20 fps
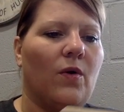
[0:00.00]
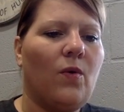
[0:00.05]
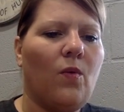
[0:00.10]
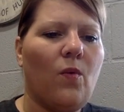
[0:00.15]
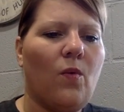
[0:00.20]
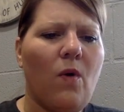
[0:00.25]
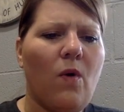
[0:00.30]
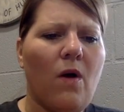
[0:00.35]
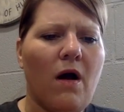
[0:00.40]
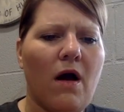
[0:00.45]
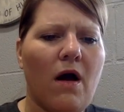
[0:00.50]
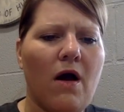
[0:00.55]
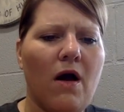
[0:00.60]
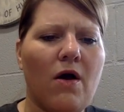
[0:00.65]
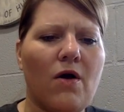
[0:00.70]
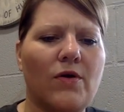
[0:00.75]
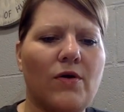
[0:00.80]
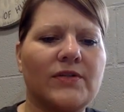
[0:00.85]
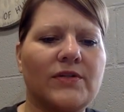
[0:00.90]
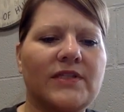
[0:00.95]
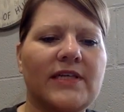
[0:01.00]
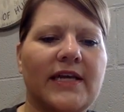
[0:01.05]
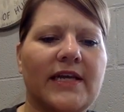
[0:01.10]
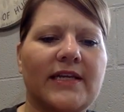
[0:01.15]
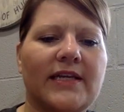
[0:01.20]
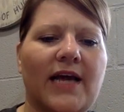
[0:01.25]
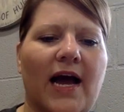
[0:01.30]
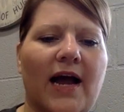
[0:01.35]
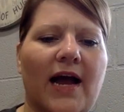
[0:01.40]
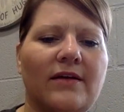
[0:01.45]
Whoa,
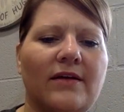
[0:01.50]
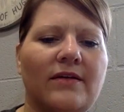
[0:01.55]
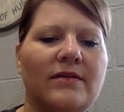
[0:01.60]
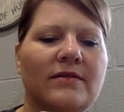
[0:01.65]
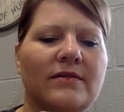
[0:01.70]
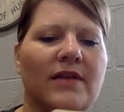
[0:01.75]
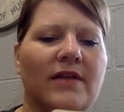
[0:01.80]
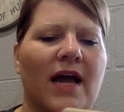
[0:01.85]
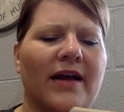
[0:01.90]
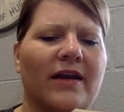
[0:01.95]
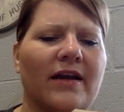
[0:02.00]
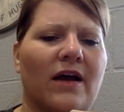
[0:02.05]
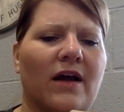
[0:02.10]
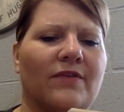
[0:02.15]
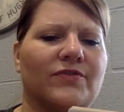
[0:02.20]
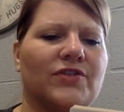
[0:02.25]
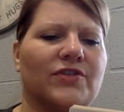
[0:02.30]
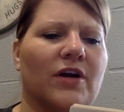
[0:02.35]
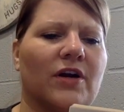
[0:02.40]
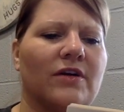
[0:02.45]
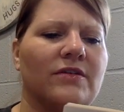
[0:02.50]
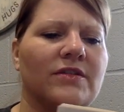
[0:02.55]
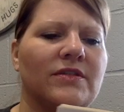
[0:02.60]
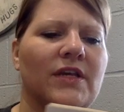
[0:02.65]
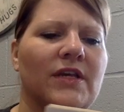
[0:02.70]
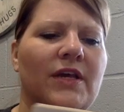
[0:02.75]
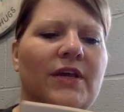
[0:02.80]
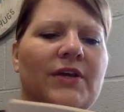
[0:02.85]
said Kyle. Knock it off, Charles.